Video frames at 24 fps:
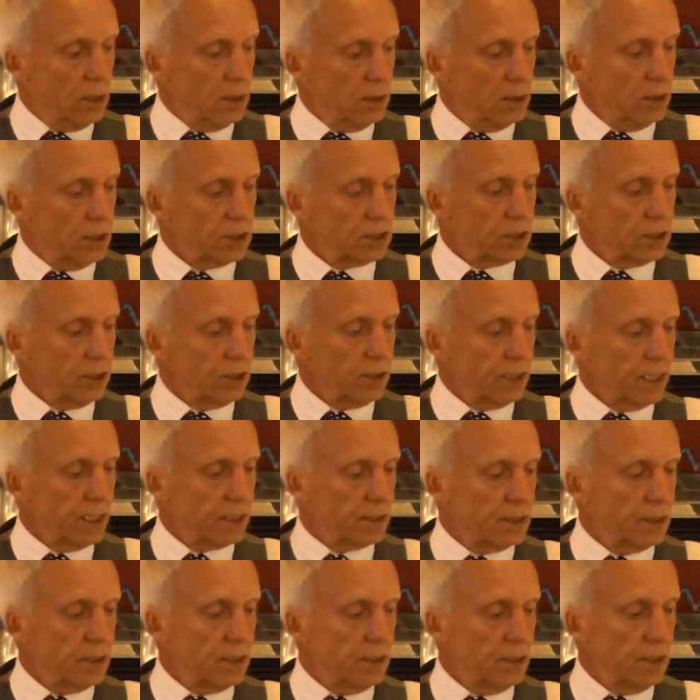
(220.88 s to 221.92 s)
Let's look
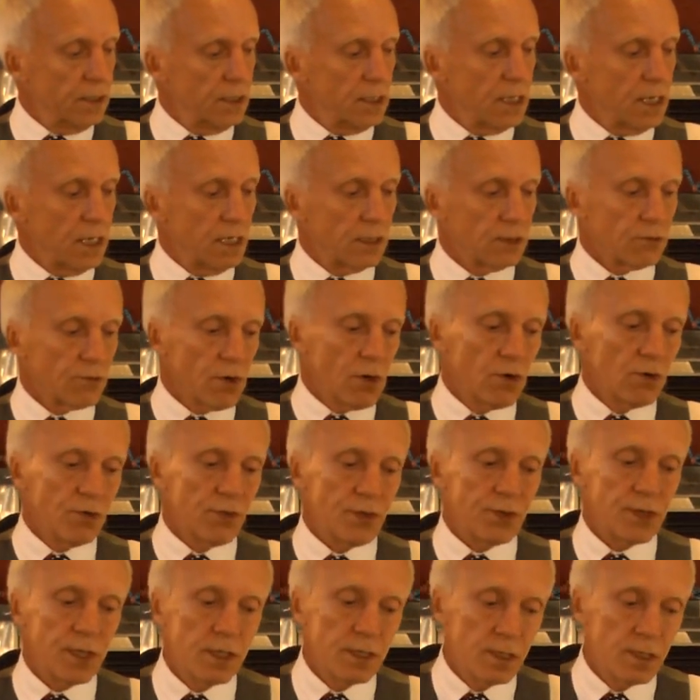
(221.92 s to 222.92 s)
at the growth